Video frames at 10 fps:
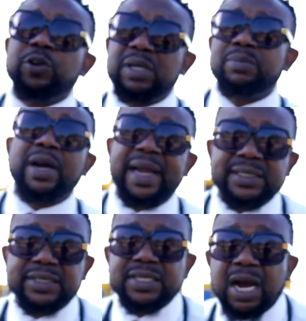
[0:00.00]
Fully Bright
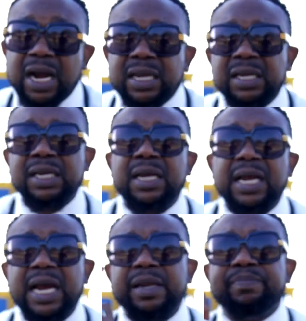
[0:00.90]
song
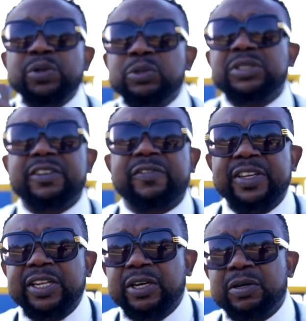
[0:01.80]
and music
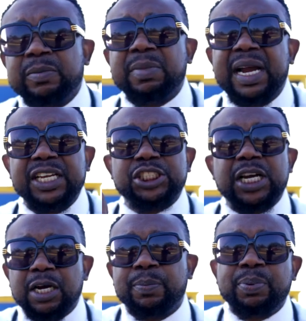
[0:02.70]
video by
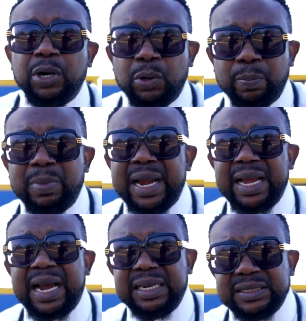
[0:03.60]
Shaka Pow, my
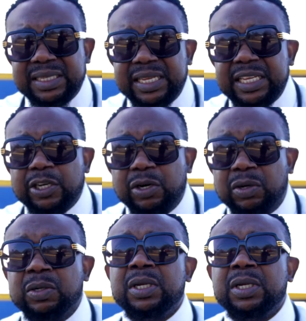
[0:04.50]
alter ego.